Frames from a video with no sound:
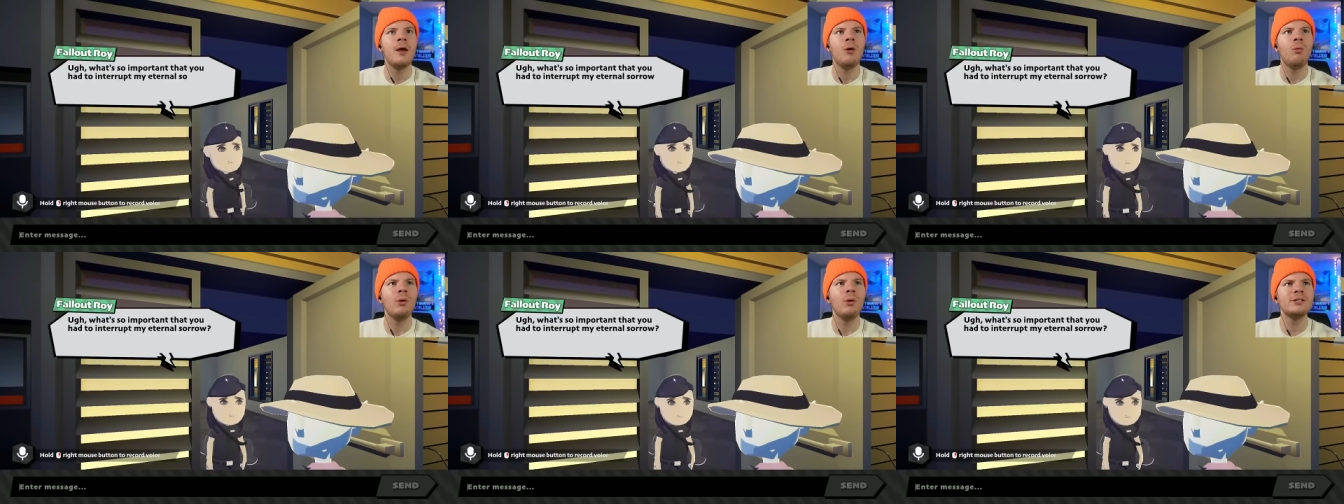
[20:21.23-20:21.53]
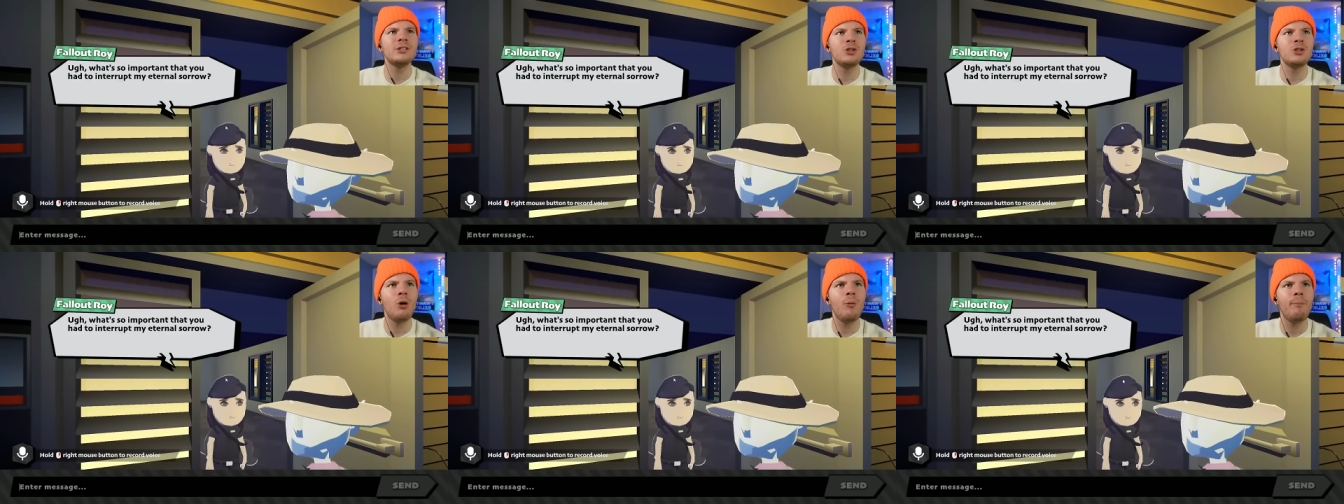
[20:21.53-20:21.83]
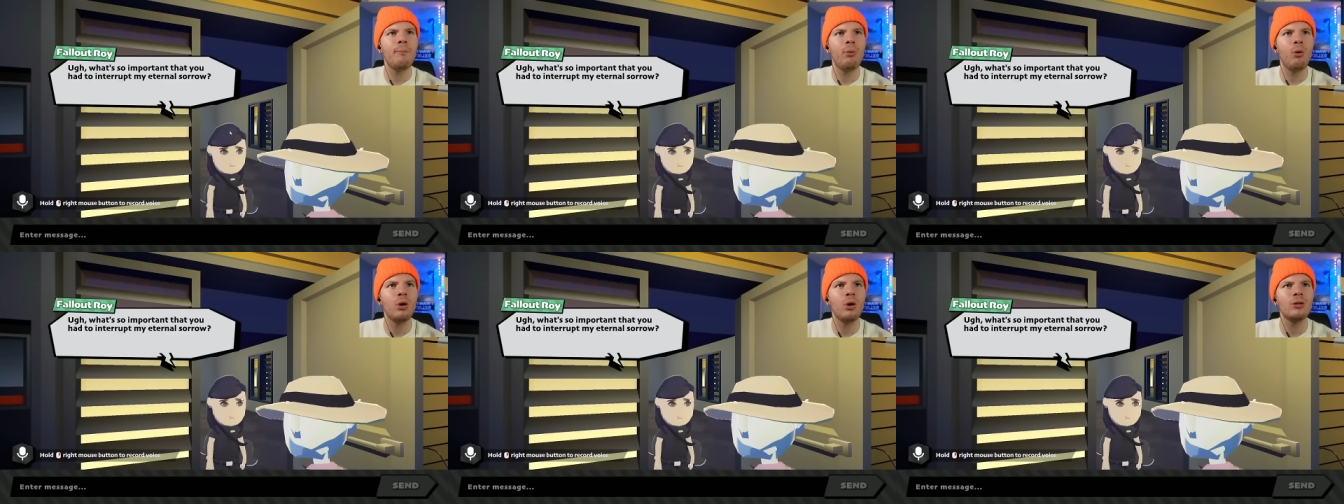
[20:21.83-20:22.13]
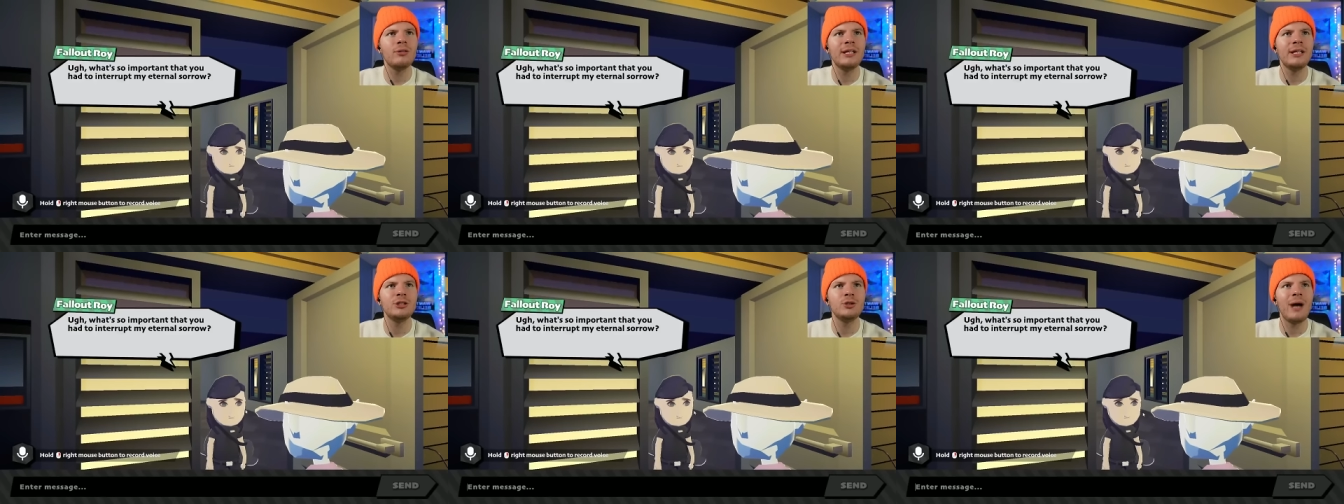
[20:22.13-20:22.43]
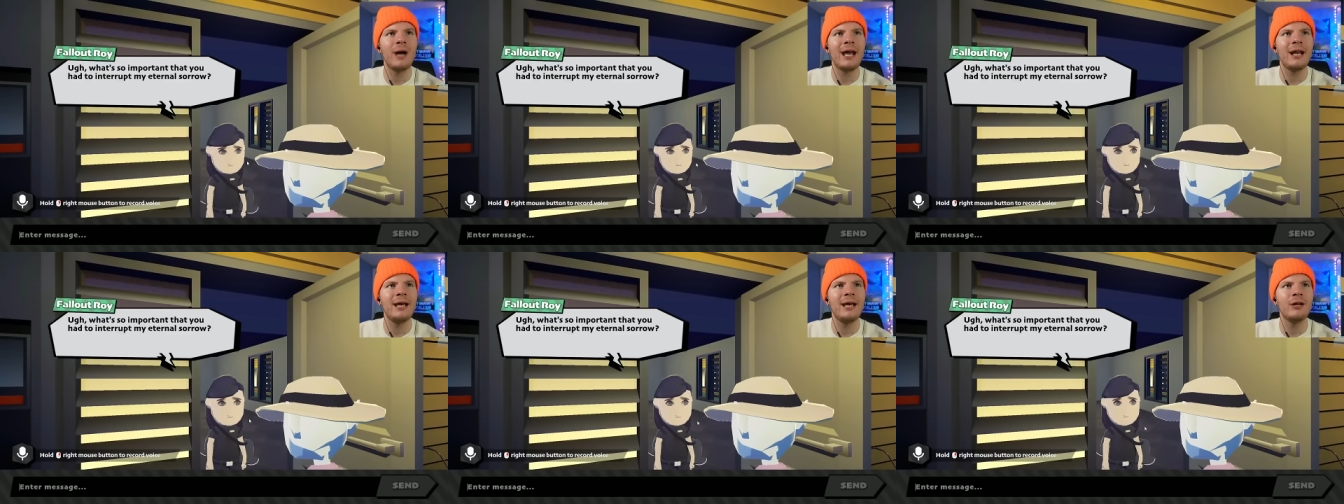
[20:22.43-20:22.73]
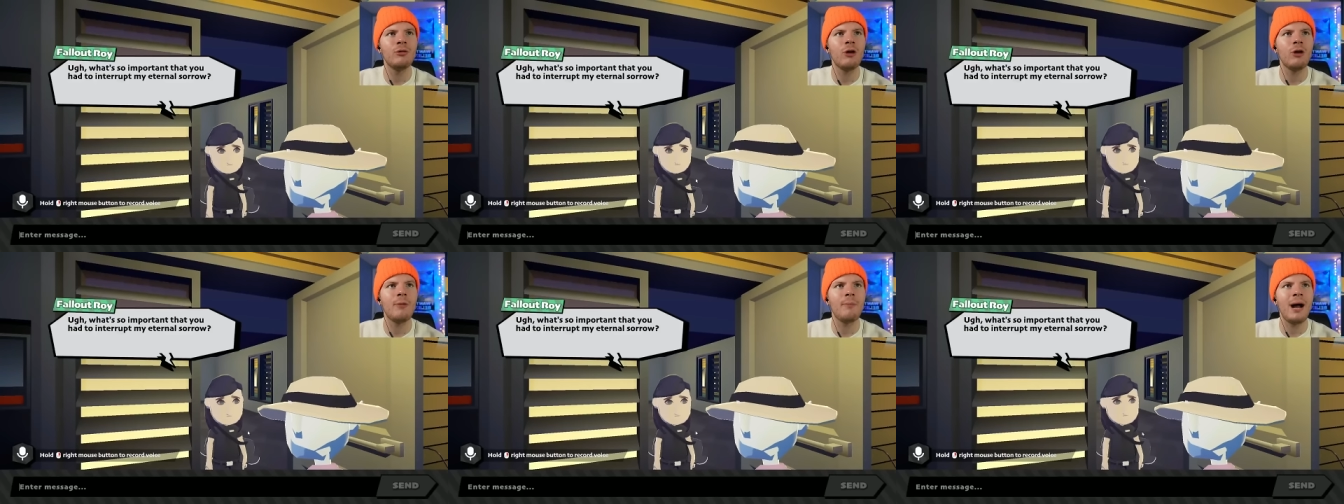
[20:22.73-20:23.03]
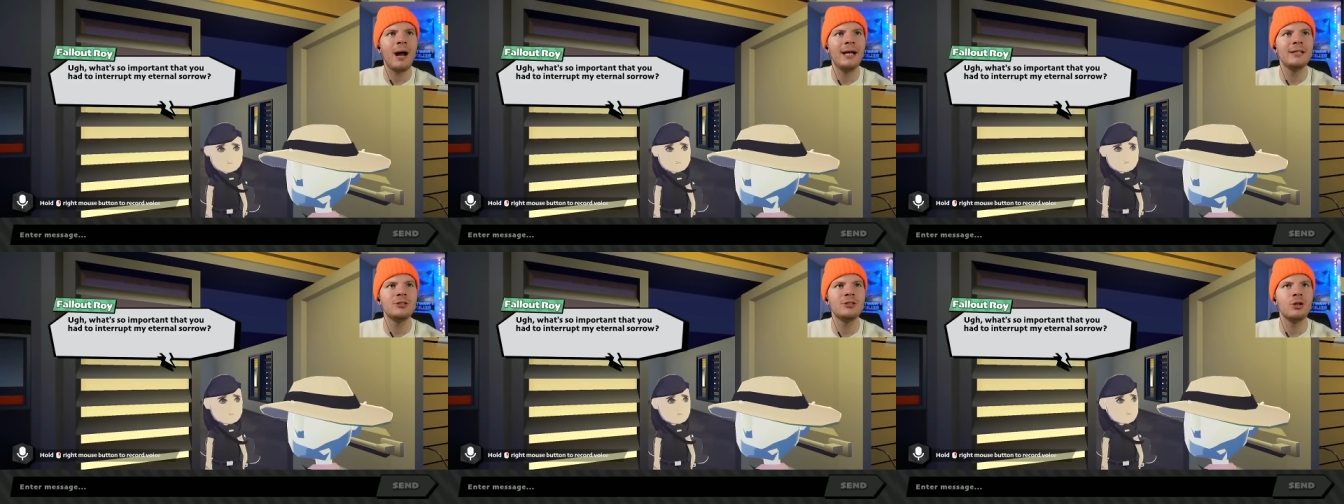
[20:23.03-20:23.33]
What's so important that you had to interrupt
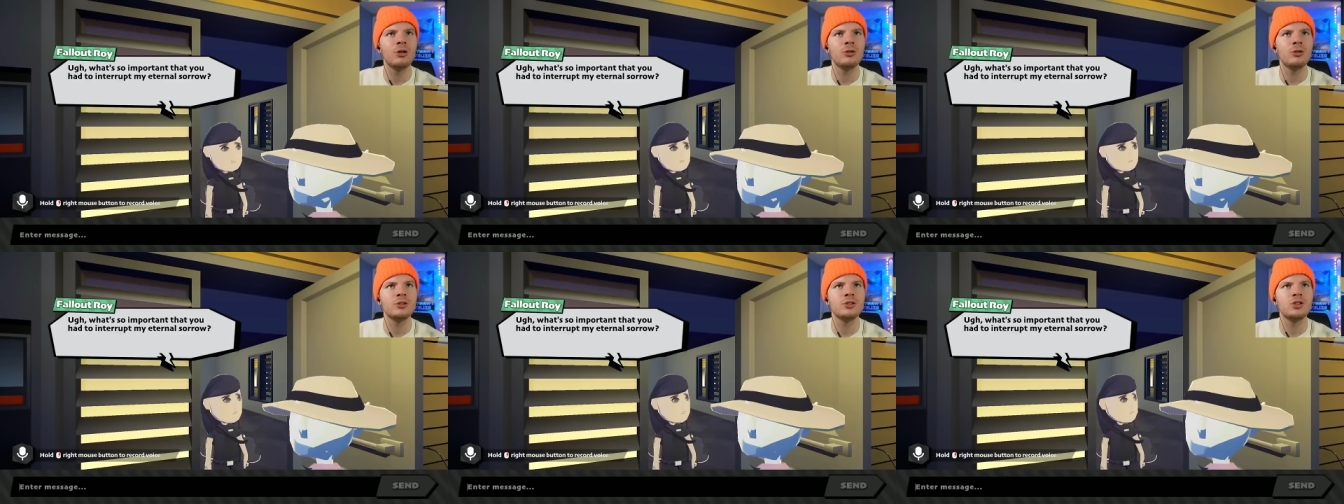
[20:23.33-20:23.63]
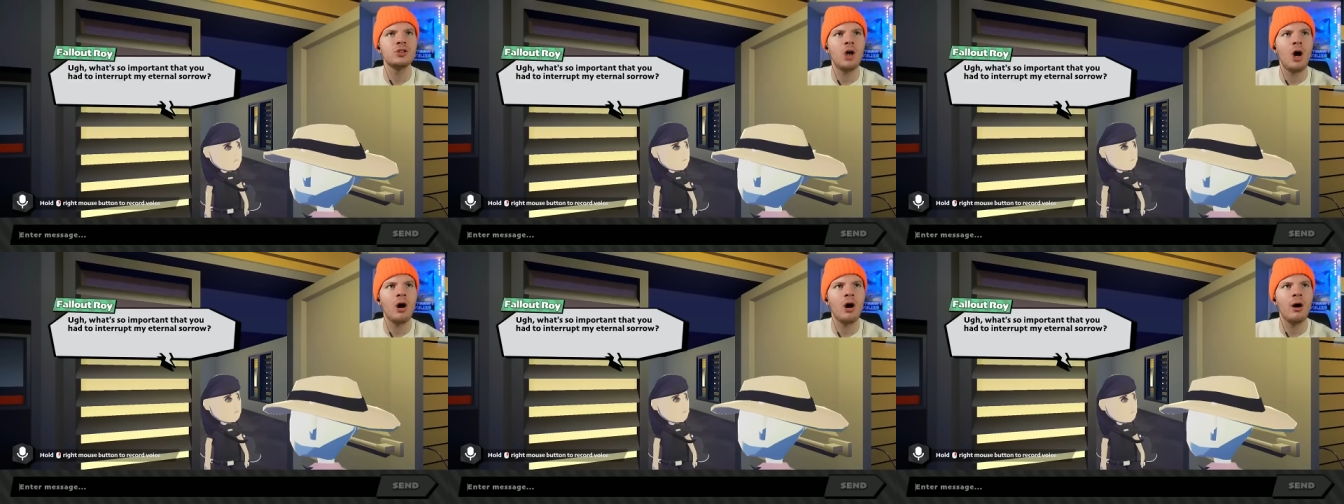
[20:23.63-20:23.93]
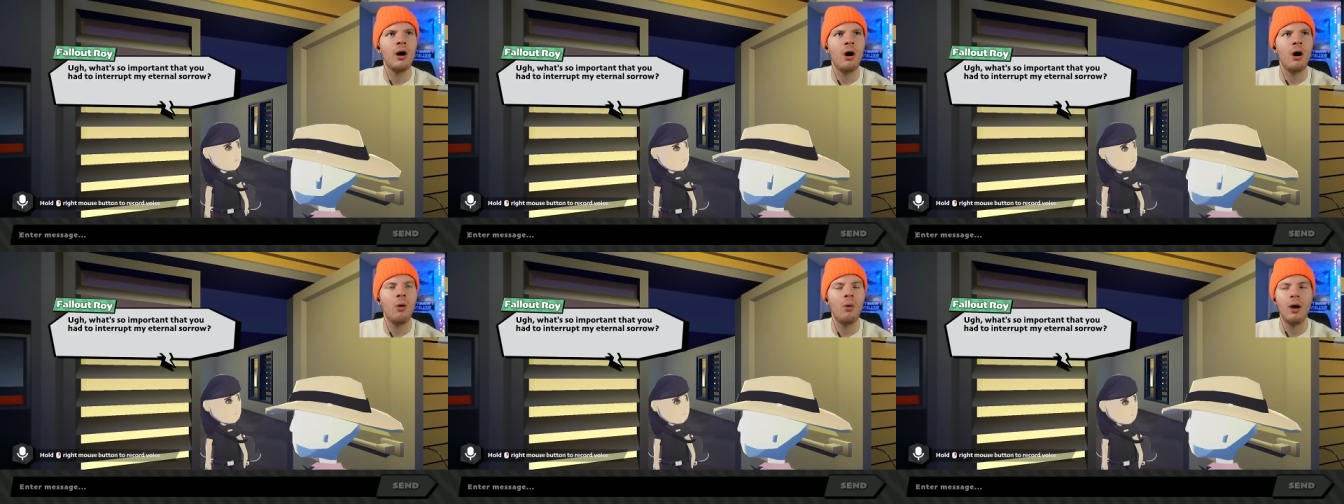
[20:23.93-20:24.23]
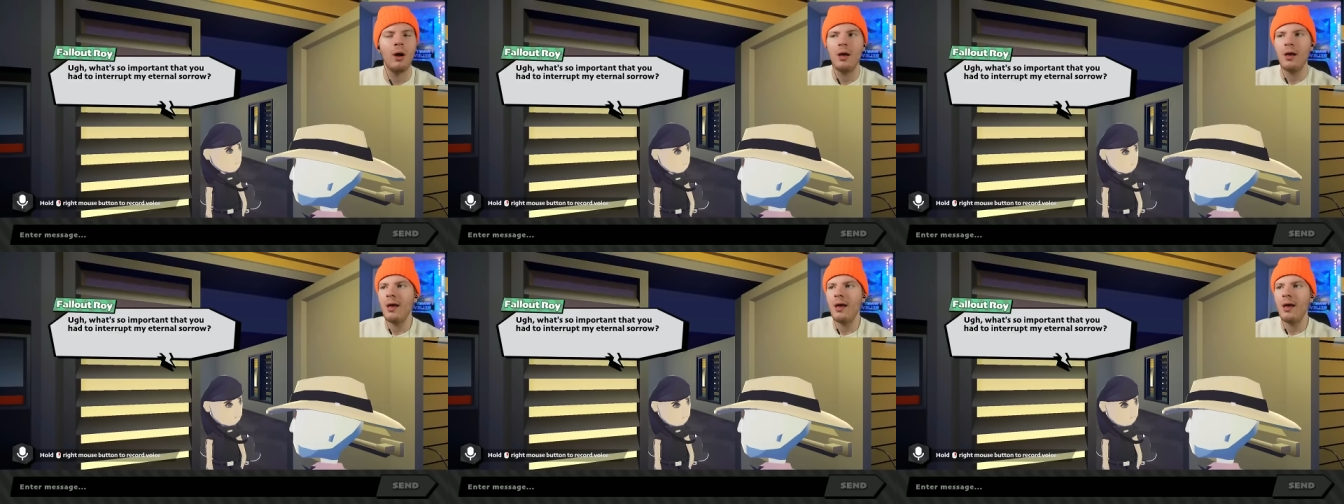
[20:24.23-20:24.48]
my eternal sorrow?